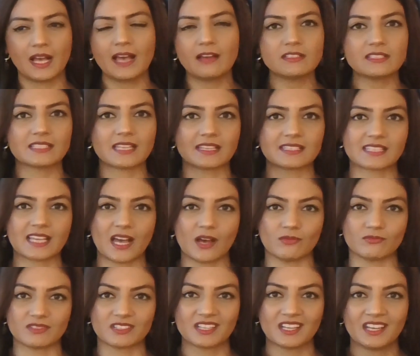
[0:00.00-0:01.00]
how does that
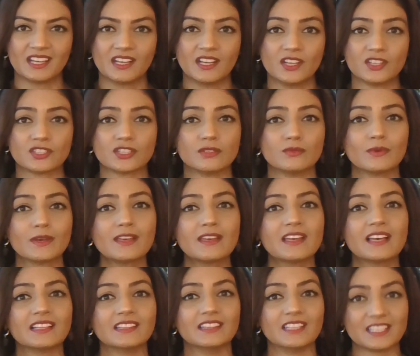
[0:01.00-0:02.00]
sound? Should
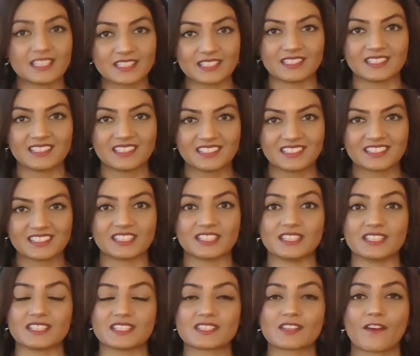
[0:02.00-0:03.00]
we listen to
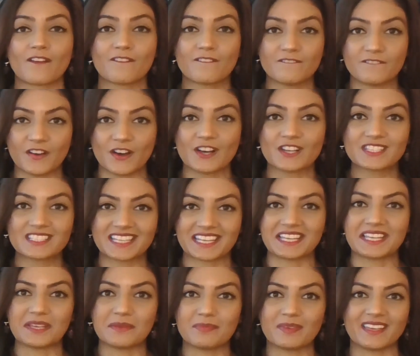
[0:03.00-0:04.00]
this
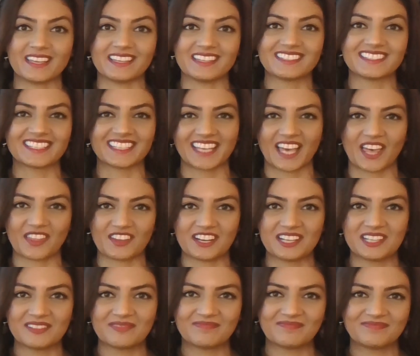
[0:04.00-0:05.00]
first EP
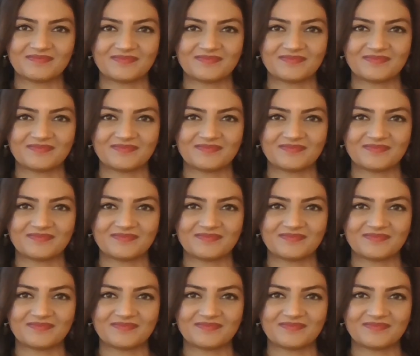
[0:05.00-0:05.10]
together?